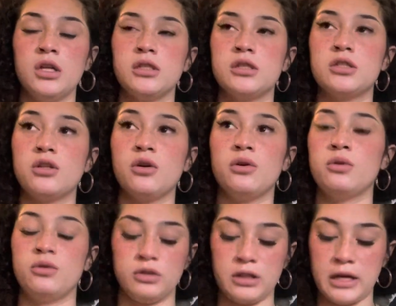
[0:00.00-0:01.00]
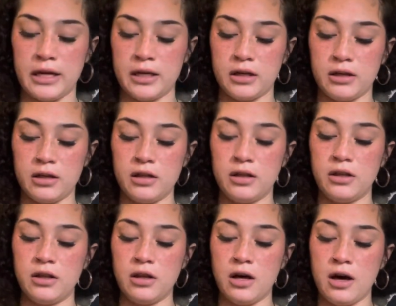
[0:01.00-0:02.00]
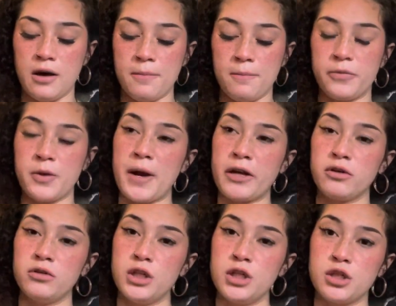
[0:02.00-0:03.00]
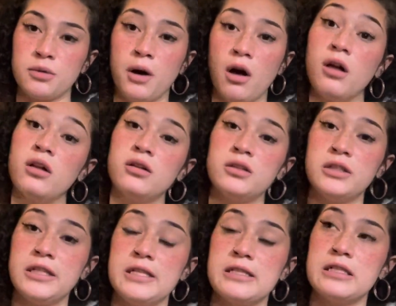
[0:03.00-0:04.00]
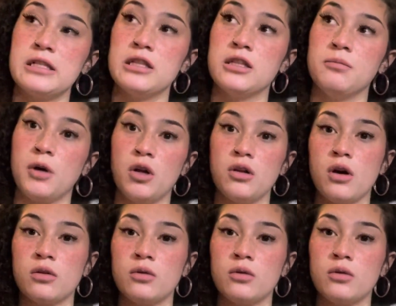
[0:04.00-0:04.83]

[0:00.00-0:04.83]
So like the Micronesia Mall is the mall on